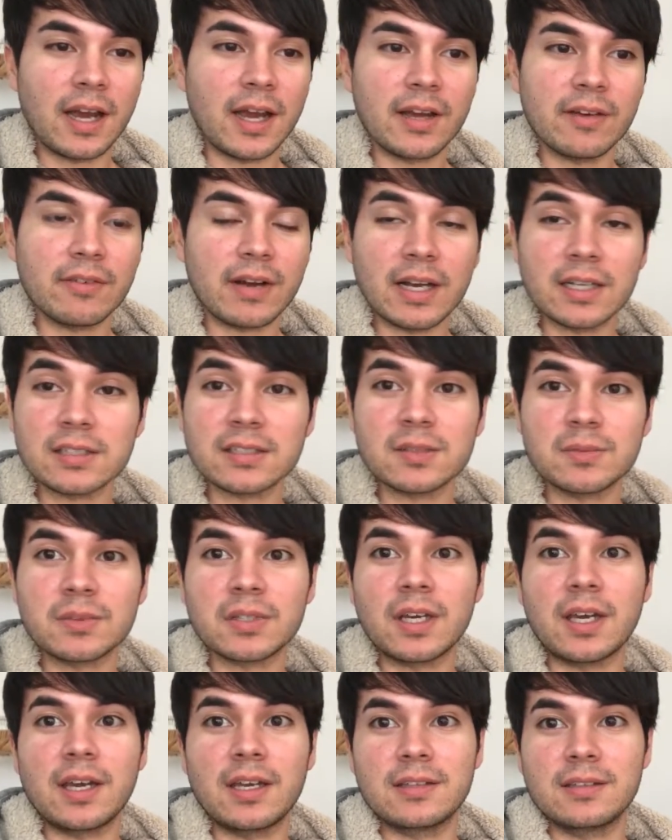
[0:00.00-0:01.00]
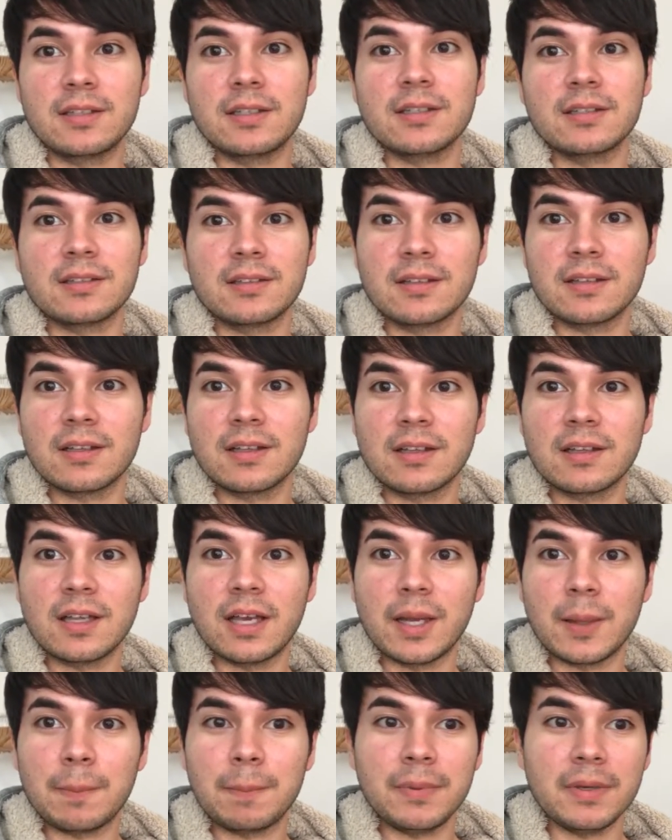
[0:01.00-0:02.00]
I have asked them to edit
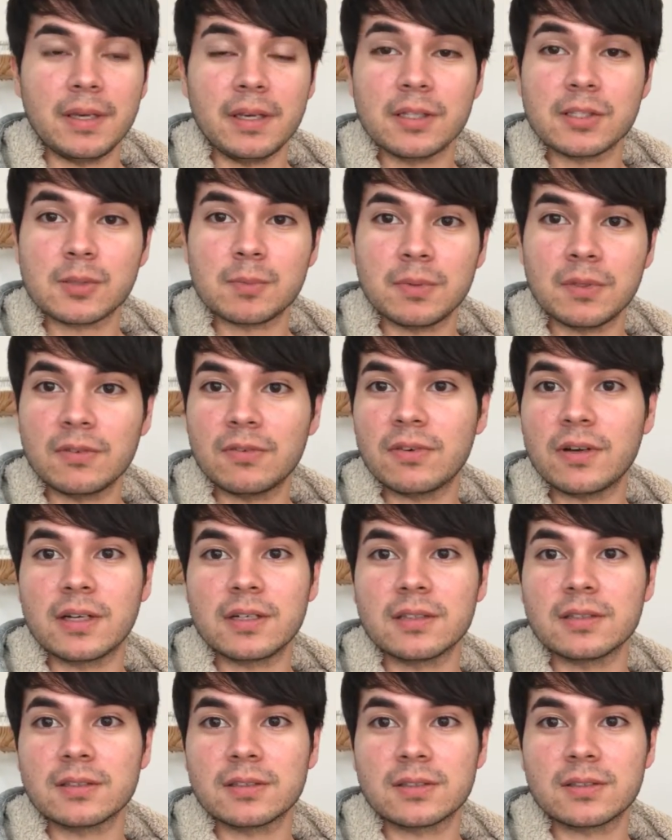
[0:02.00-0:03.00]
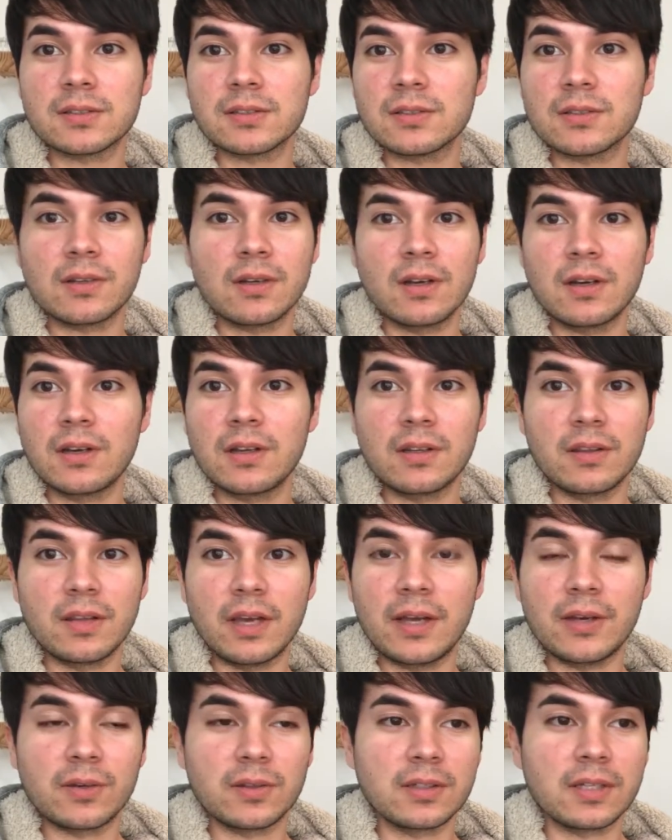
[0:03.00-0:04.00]
like PHP files that
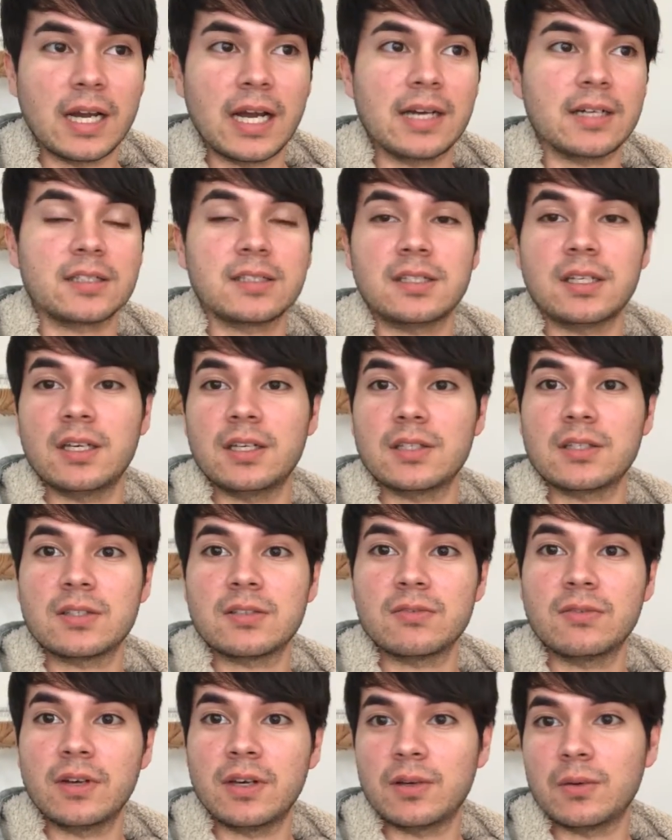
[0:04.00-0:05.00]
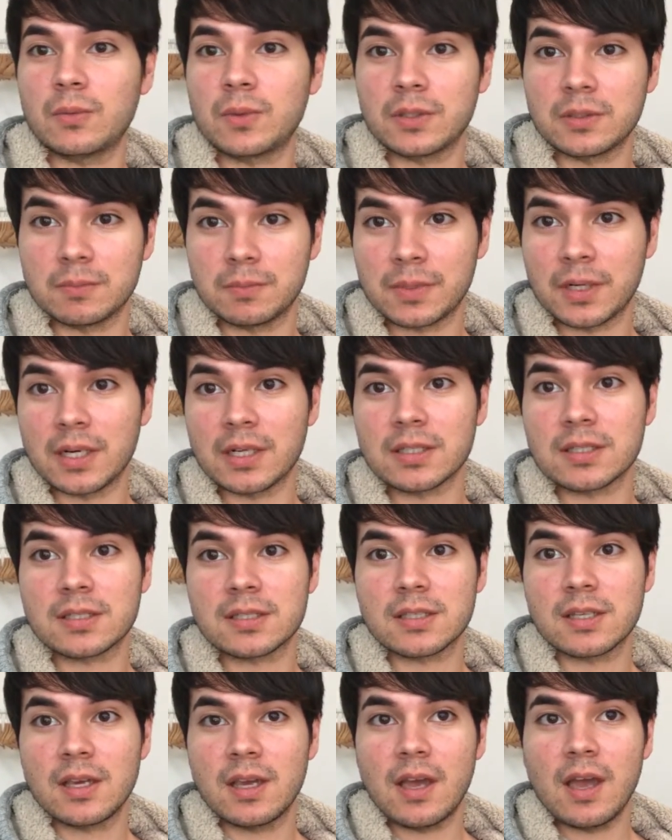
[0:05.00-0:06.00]
I couldn't access via WordPress,